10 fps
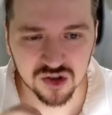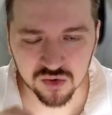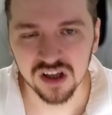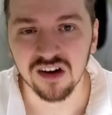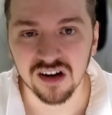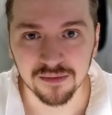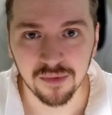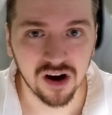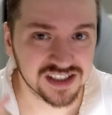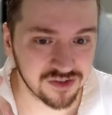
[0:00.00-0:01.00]
straight out of the
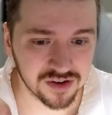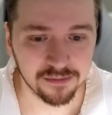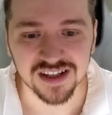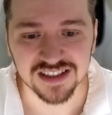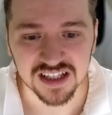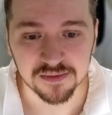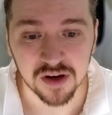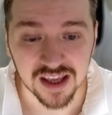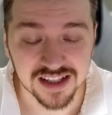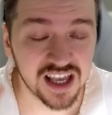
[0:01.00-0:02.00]
box for the best
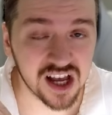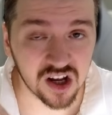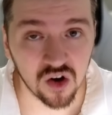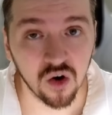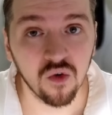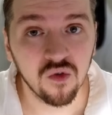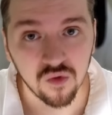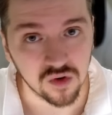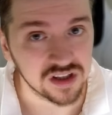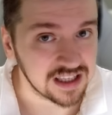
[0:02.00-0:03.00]
experience, go
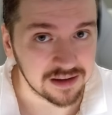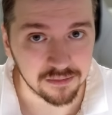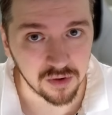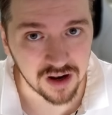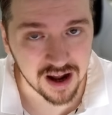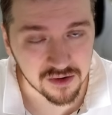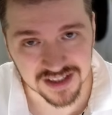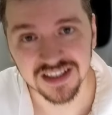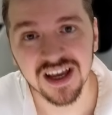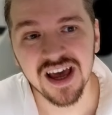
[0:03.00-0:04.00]
for the
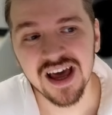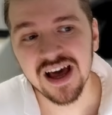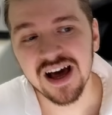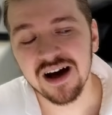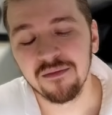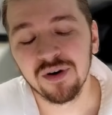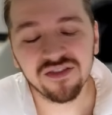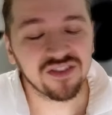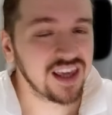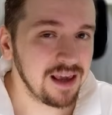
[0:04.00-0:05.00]
Polaris. But
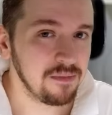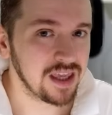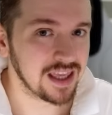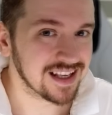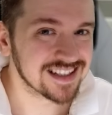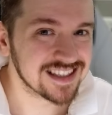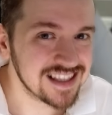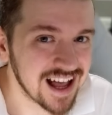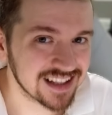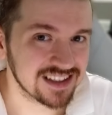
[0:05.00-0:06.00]
if gaming is
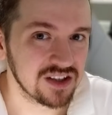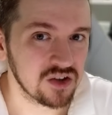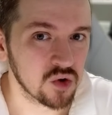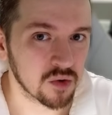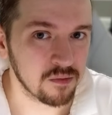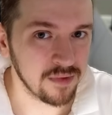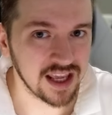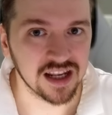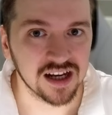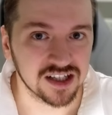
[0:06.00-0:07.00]
not your
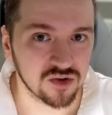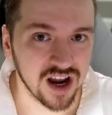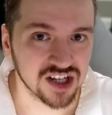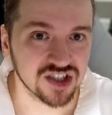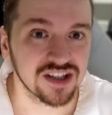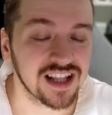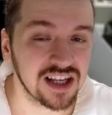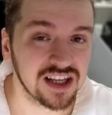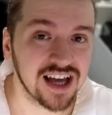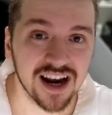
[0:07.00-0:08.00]
main attraction, then
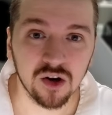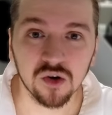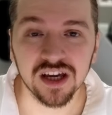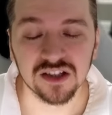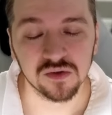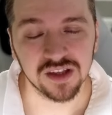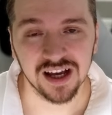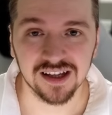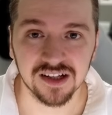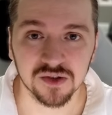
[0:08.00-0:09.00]
you gotta look into
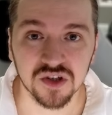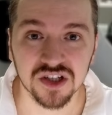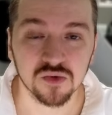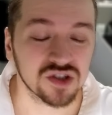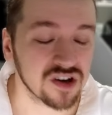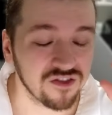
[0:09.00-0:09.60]
tactile switches, which are